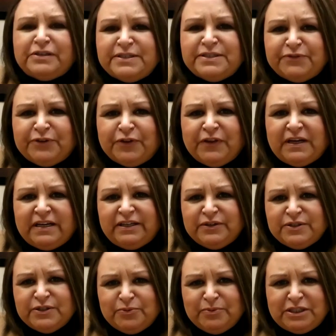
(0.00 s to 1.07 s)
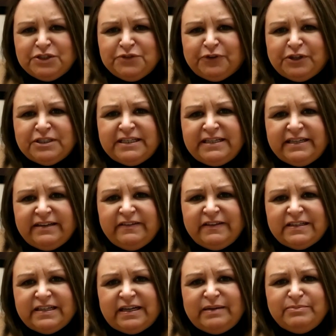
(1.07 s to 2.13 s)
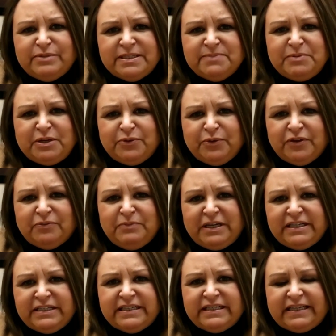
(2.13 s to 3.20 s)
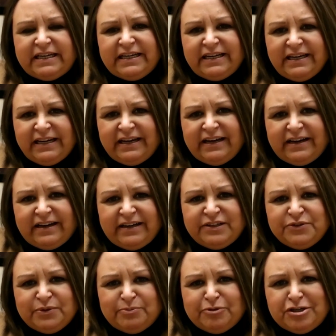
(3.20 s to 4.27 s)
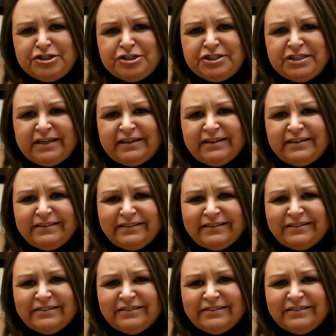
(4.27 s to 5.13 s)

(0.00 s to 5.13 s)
Christopher, thank you so much for taking the time to speak with me today. I do appreciate it.